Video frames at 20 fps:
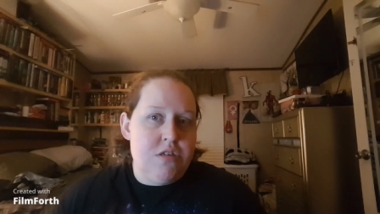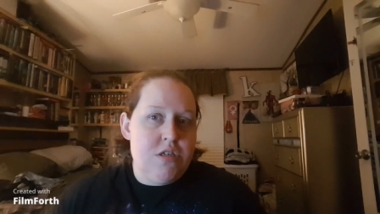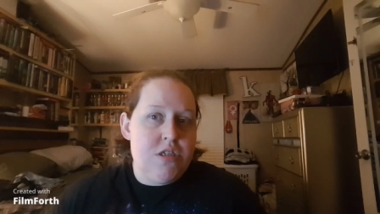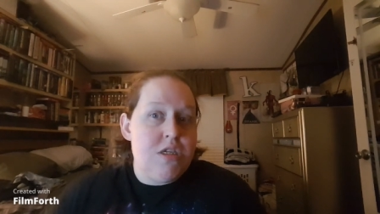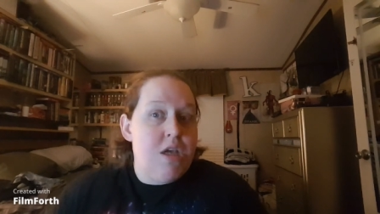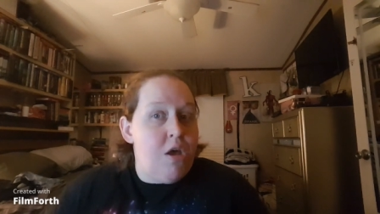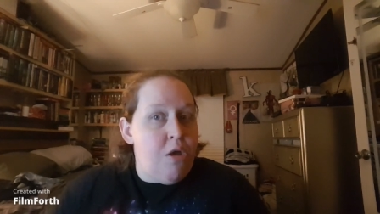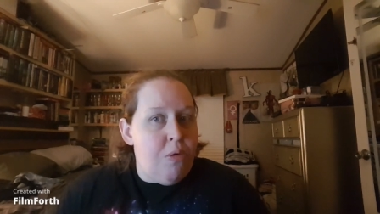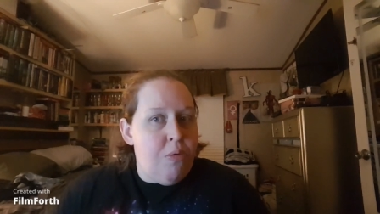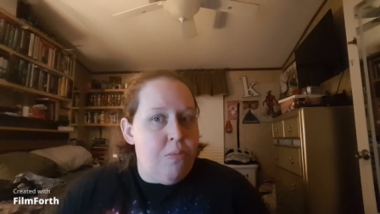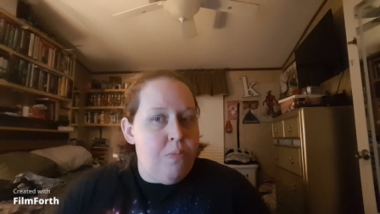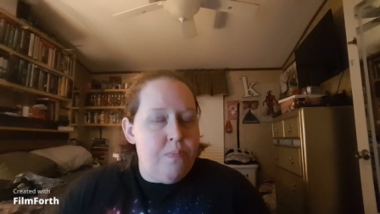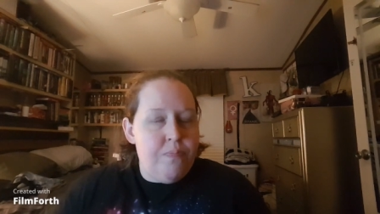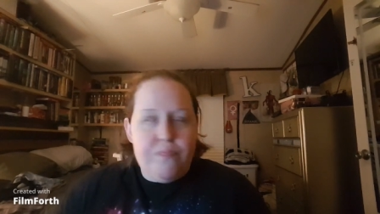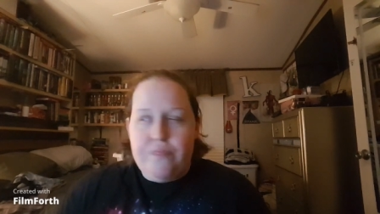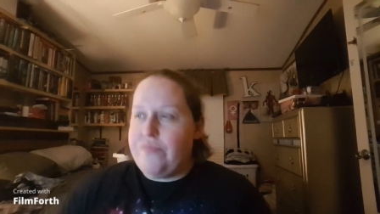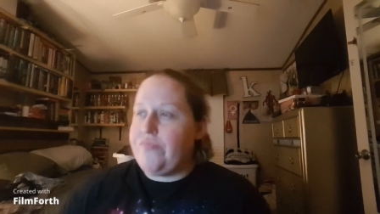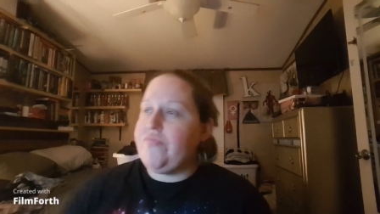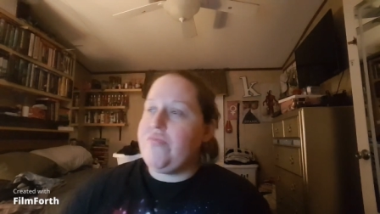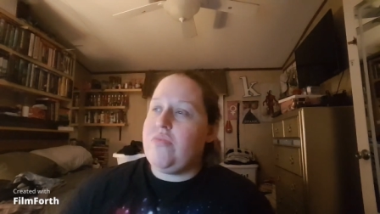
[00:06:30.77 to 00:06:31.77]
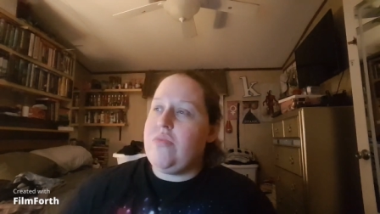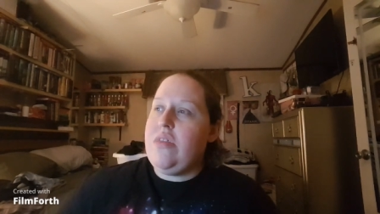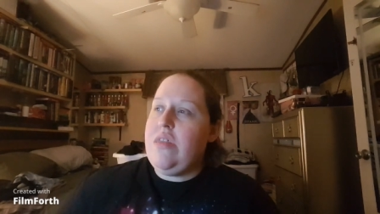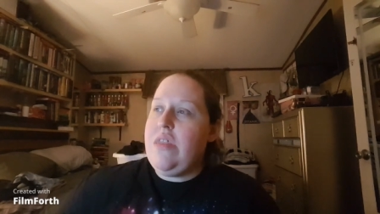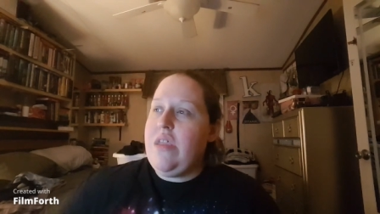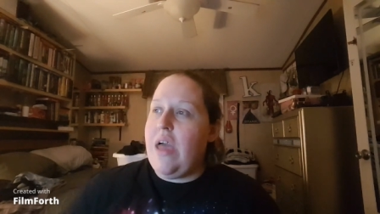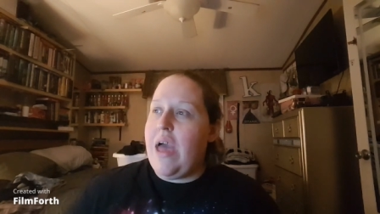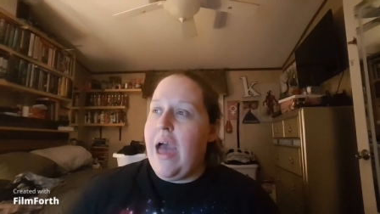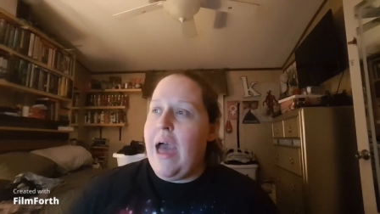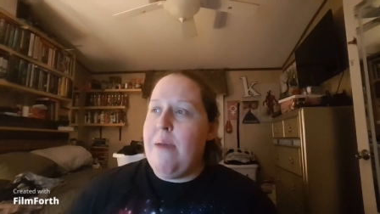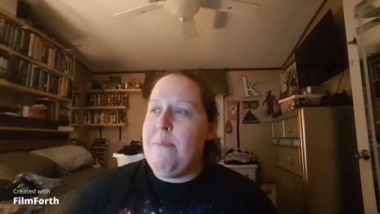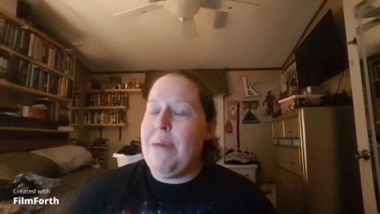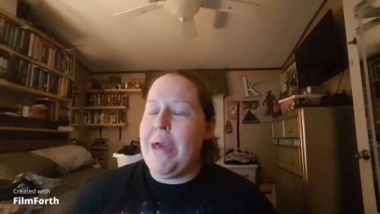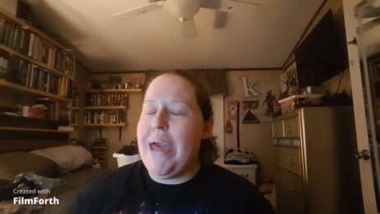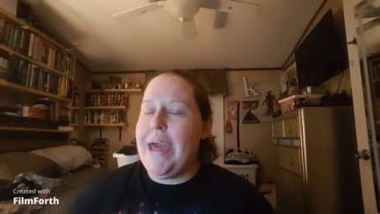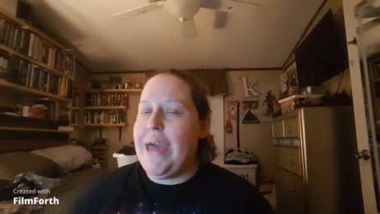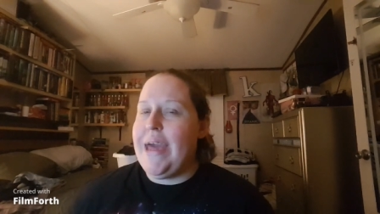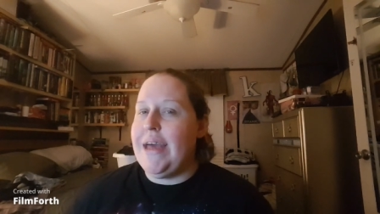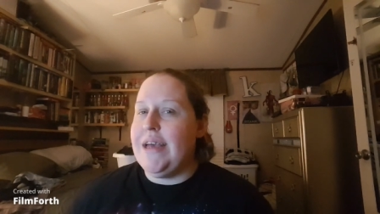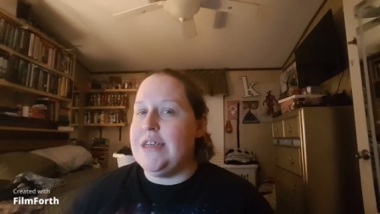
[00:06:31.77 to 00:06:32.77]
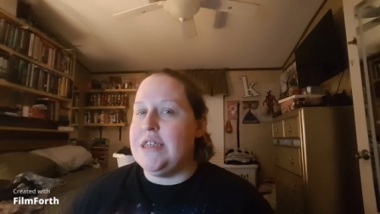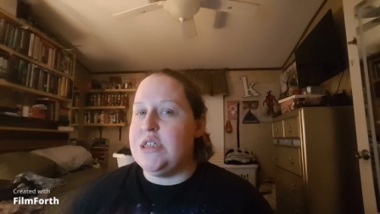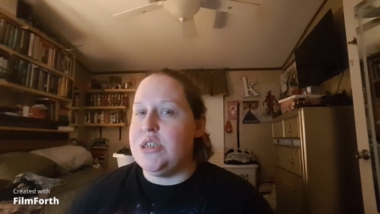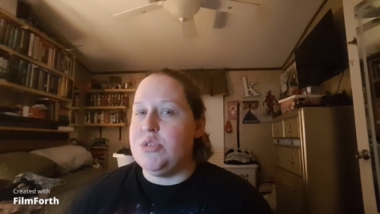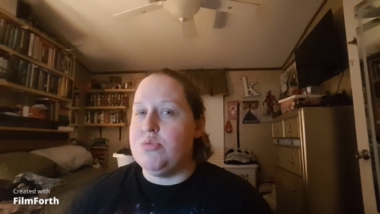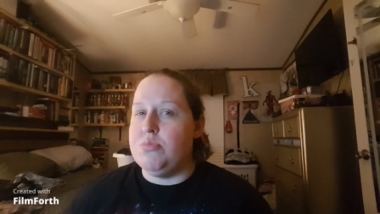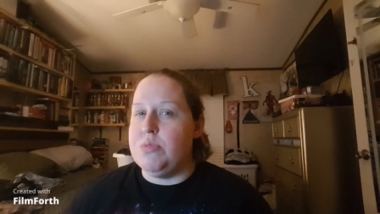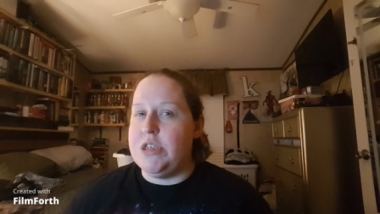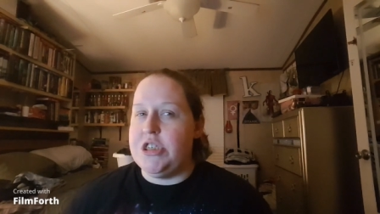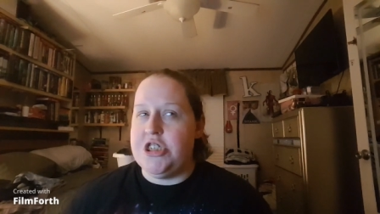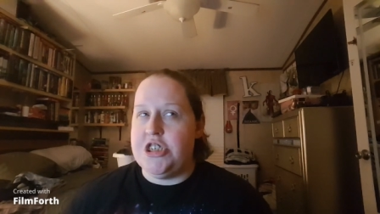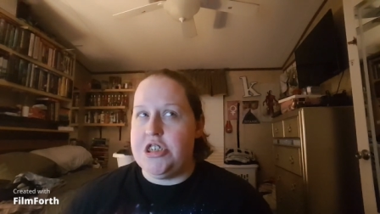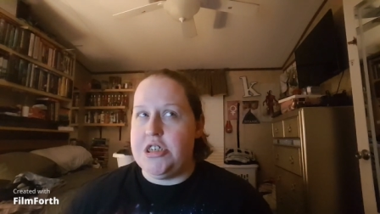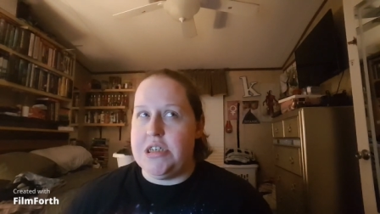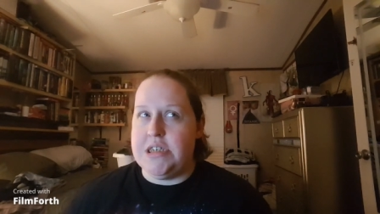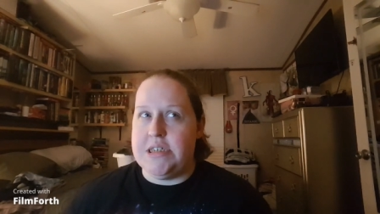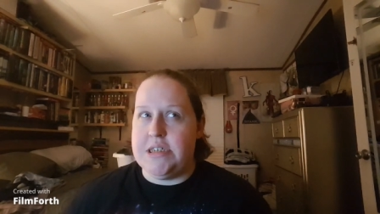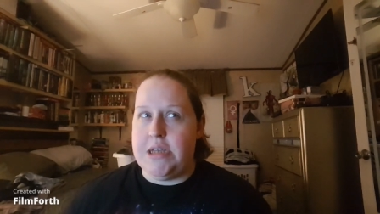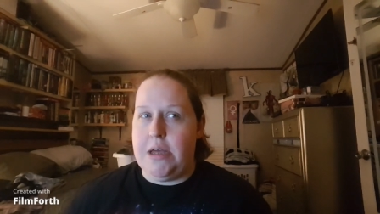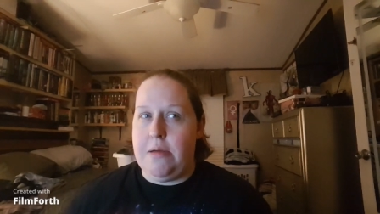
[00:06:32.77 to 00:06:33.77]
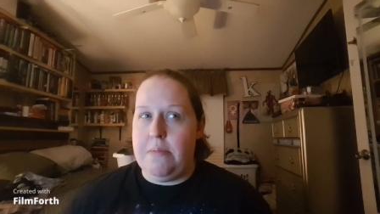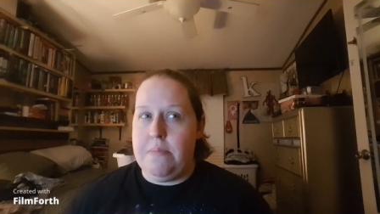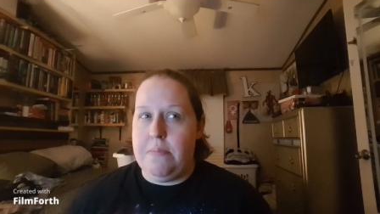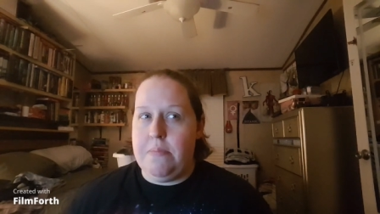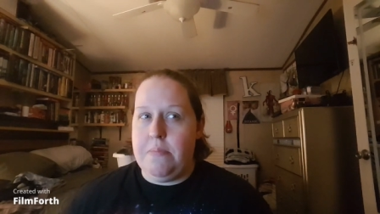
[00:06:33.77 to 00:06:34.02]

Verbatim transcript: So I may switch this up.